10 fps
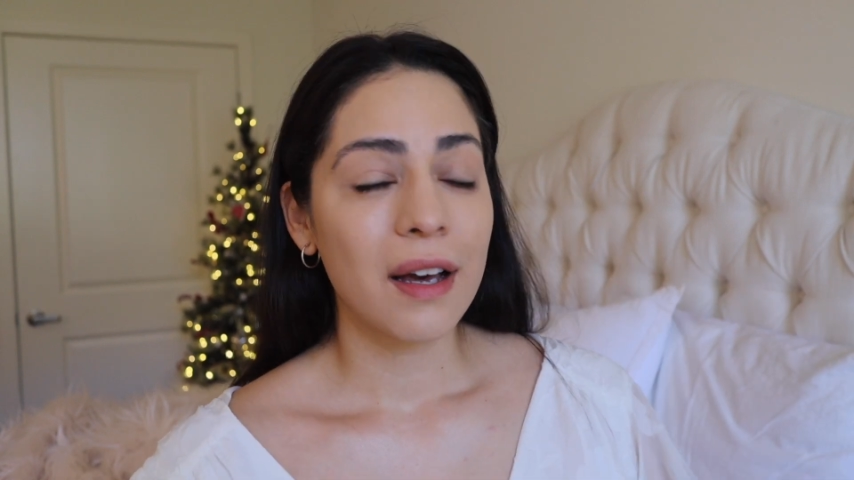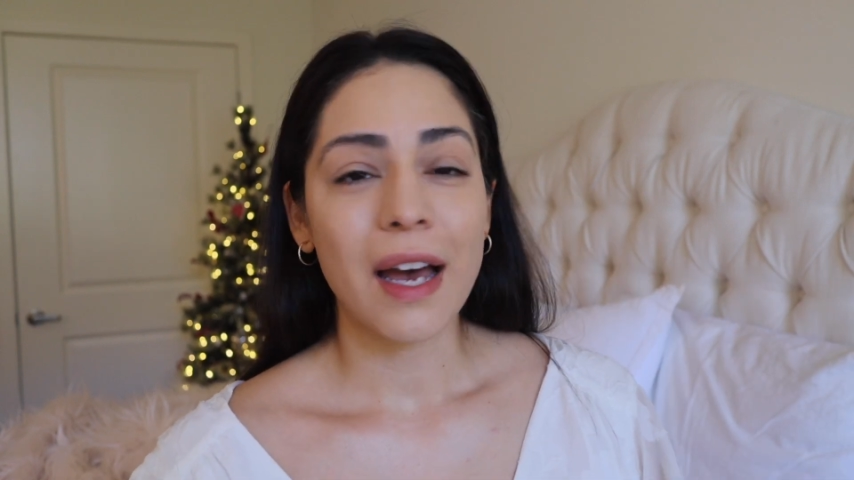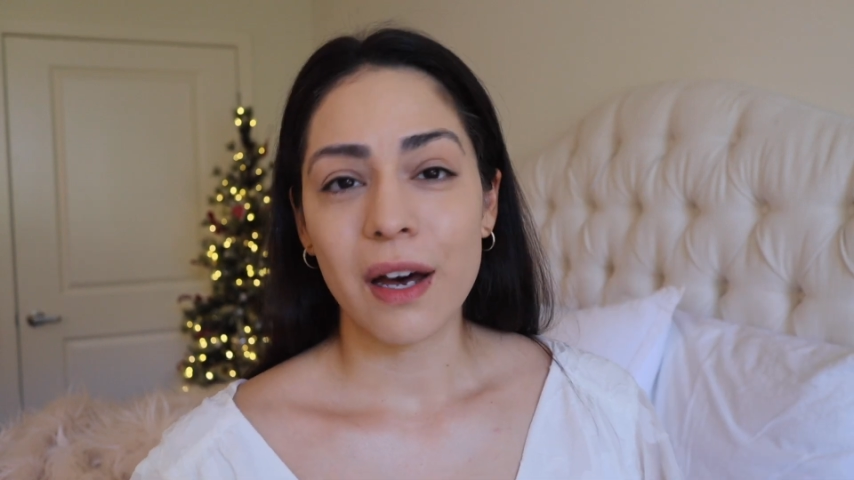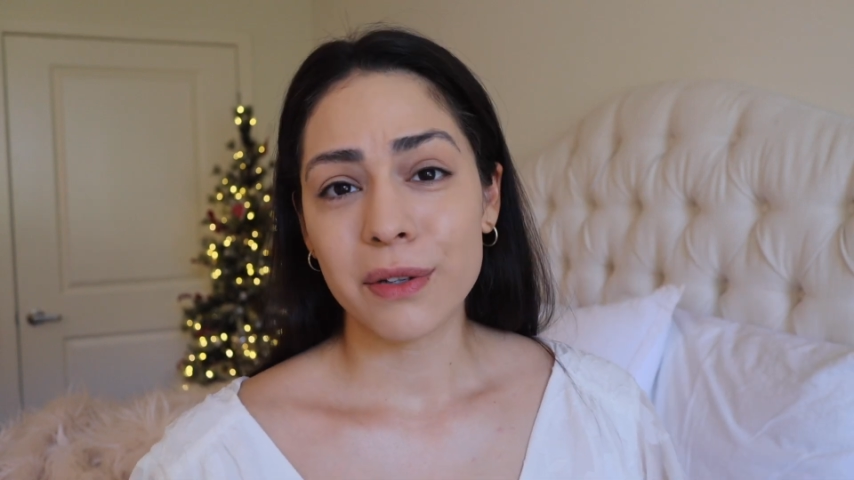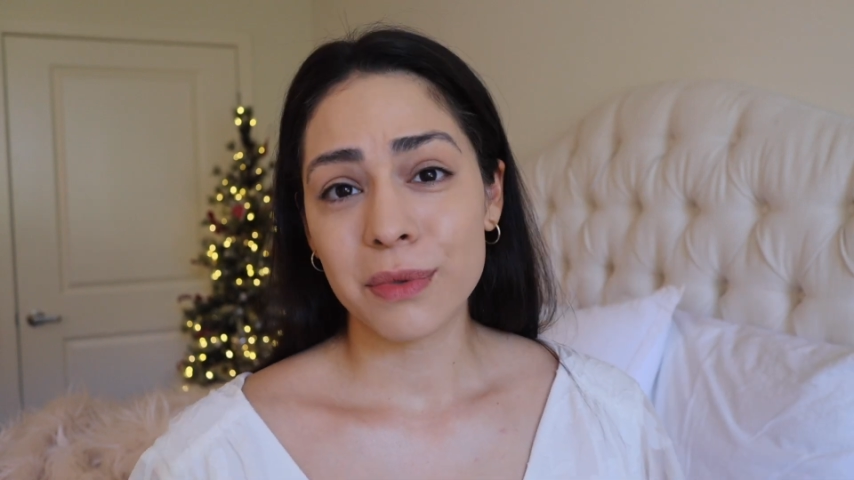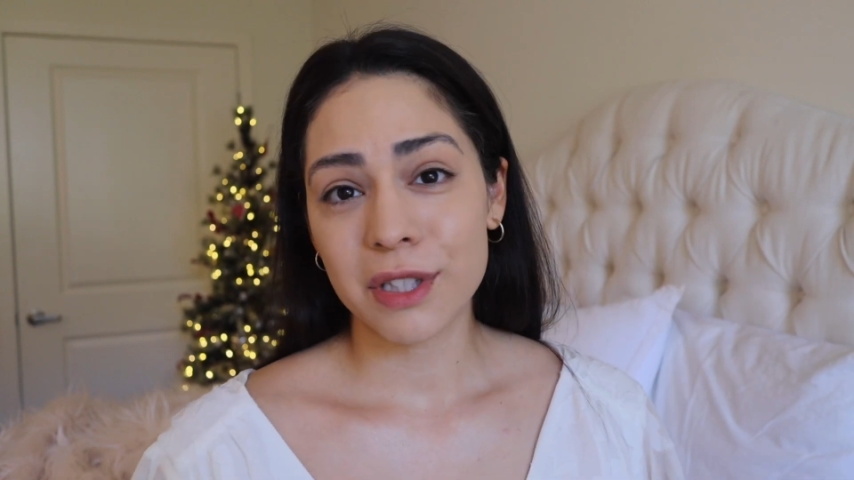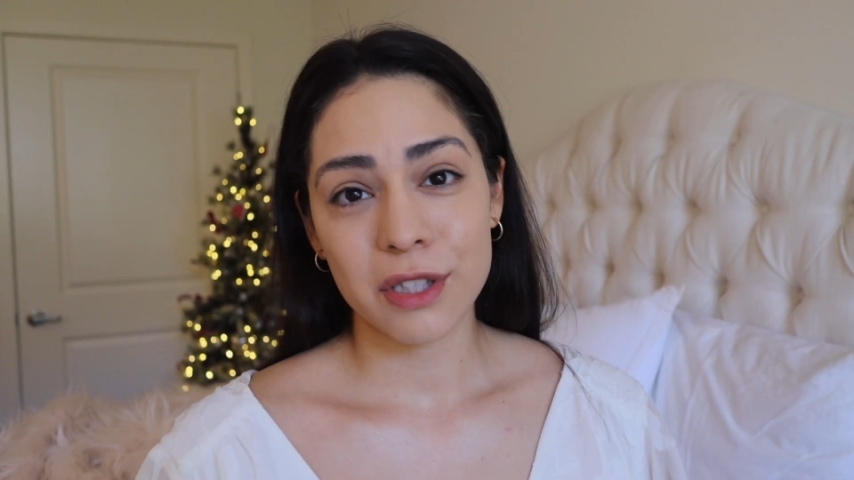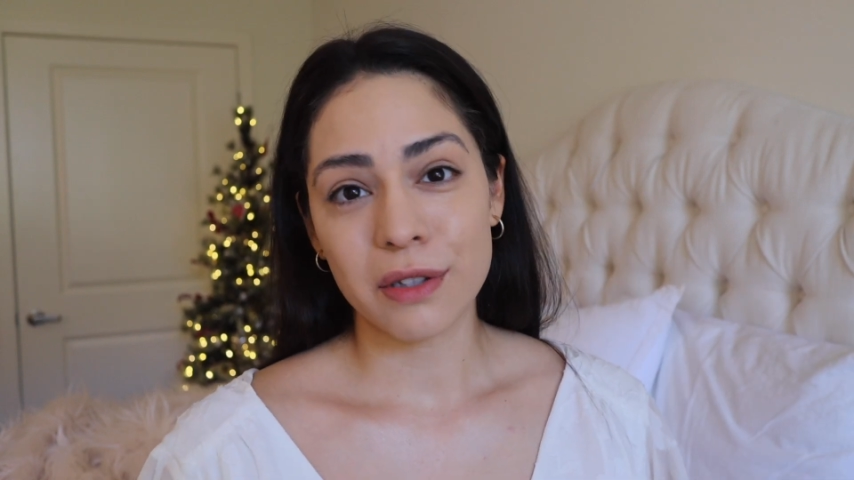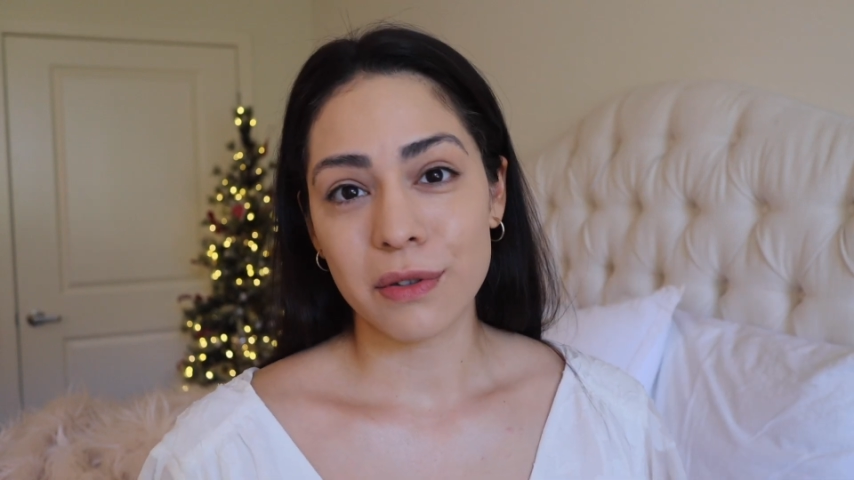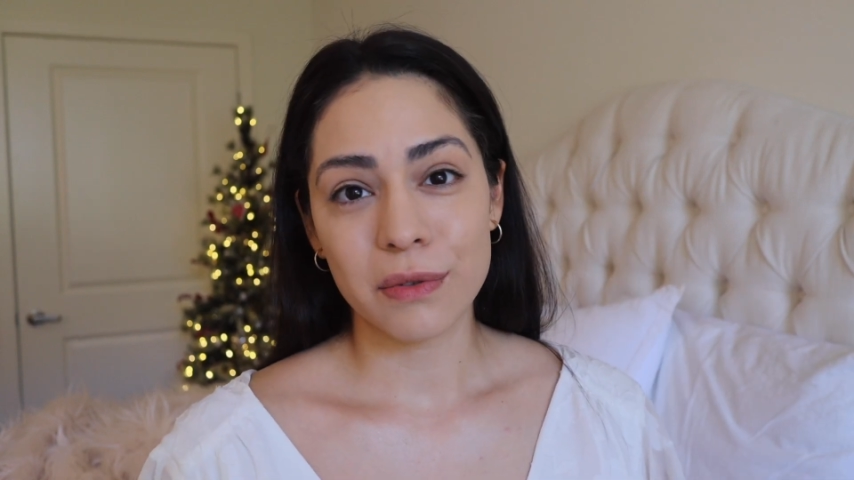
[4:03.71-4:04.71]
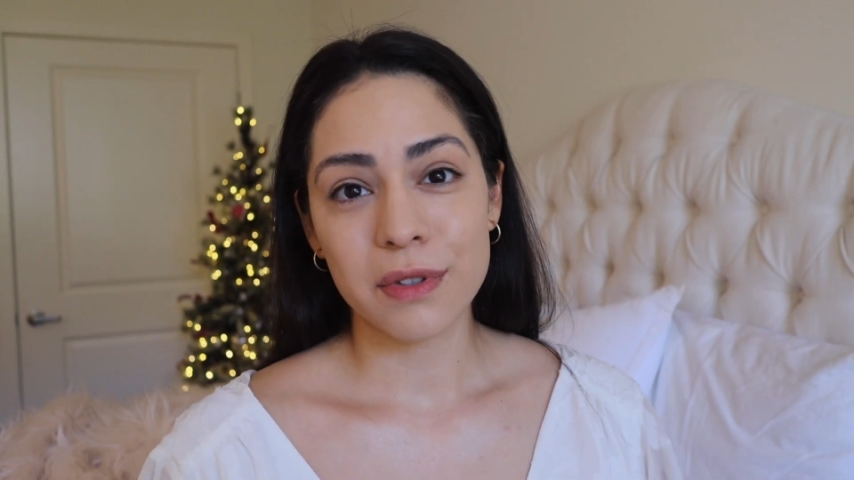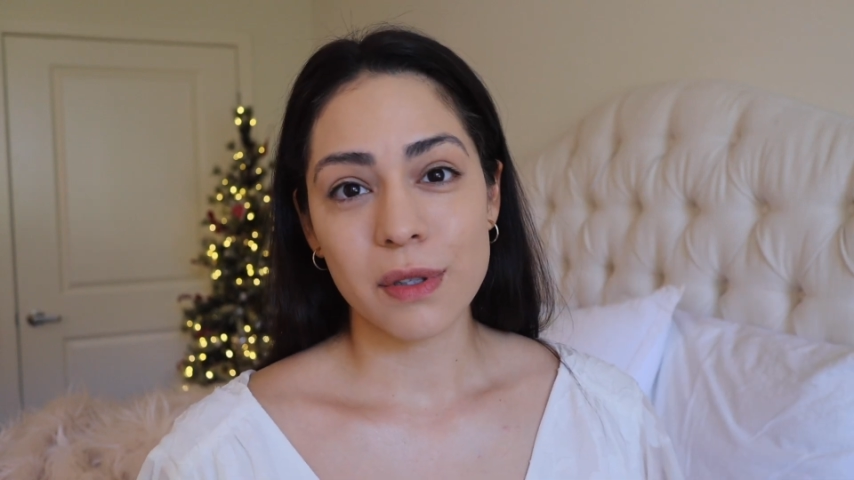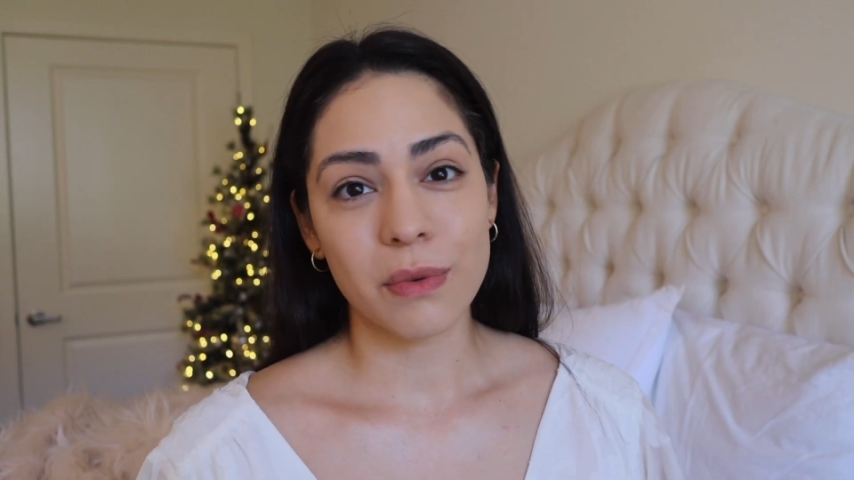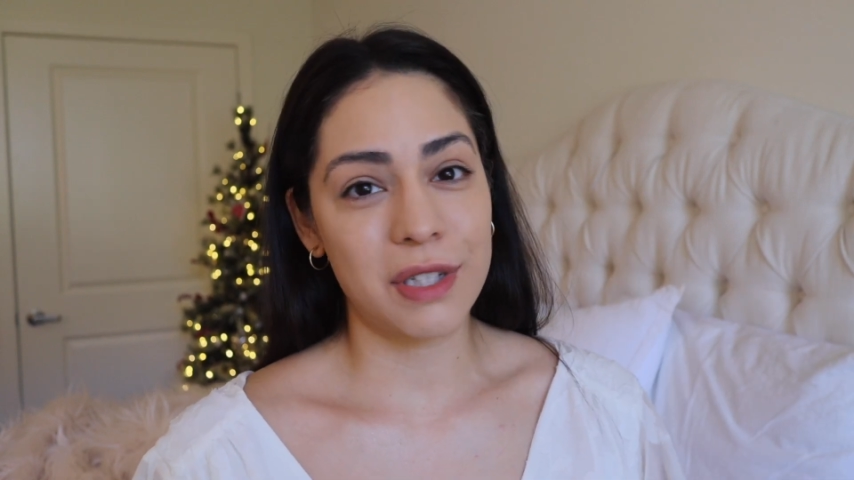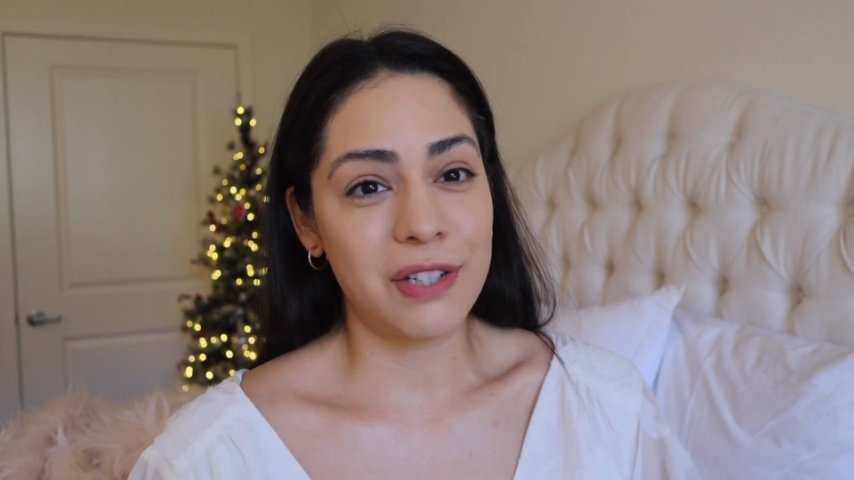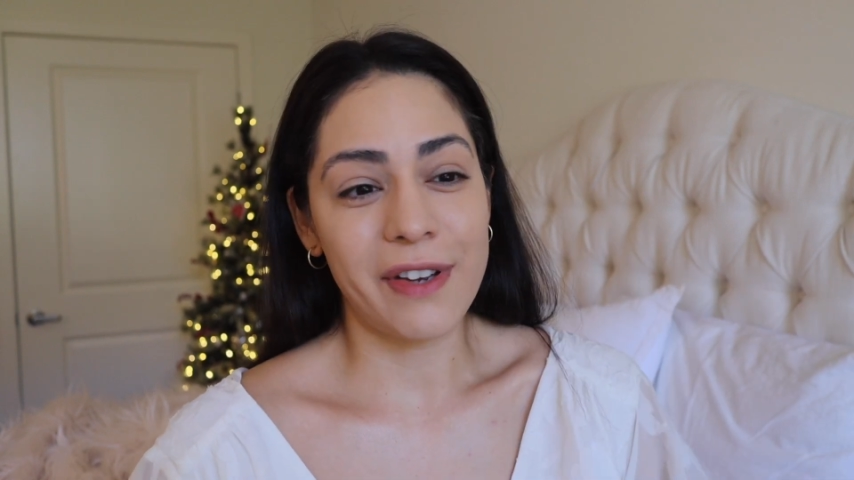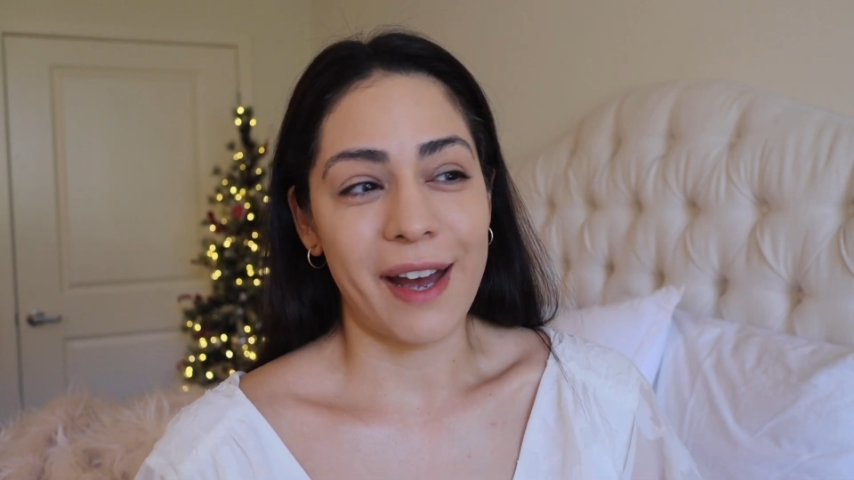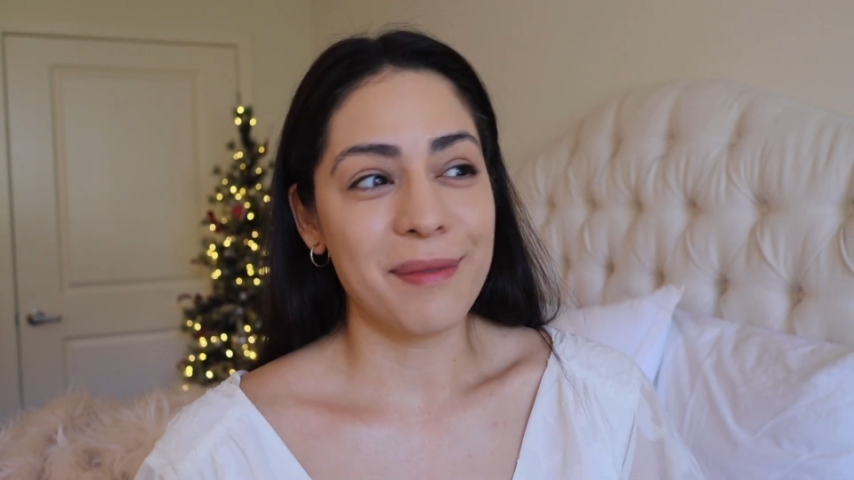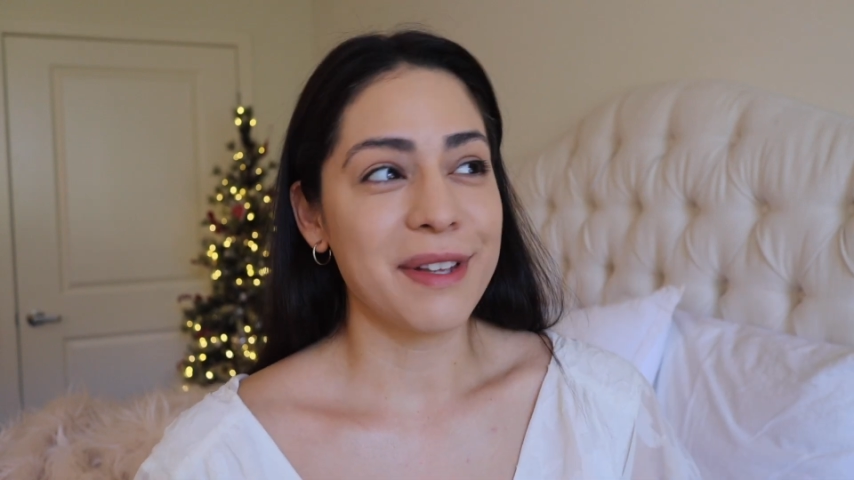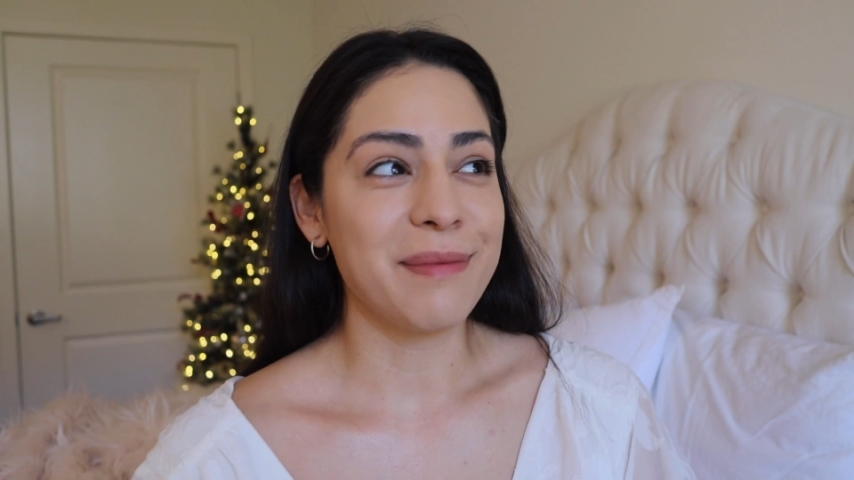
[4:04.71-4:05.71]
how do we choose which family